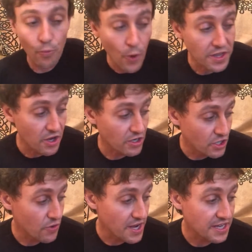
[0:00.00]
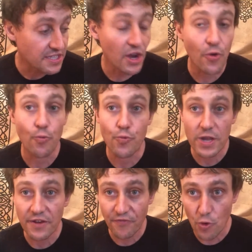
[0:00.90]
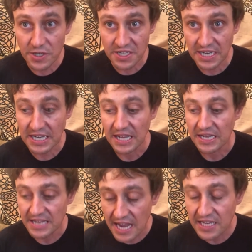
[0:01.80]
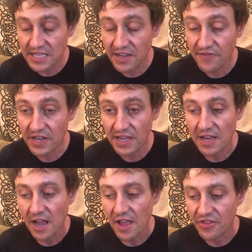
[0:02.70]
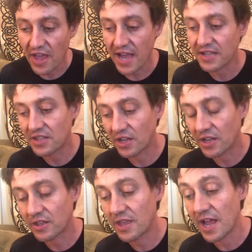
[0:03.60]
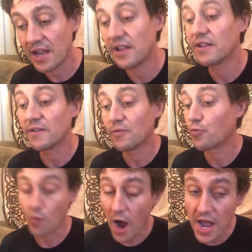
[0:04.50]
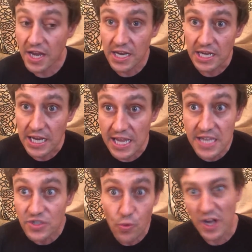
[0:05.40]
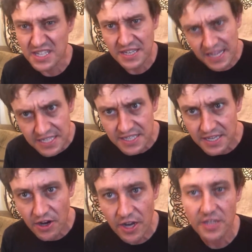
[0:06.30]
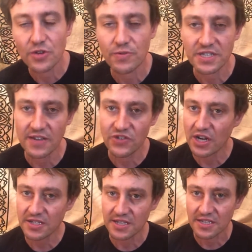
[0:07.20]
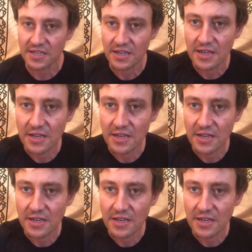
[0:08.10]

what they're doing is they're reinforcing negativity, that the that rioting is what's necessary to receive justice.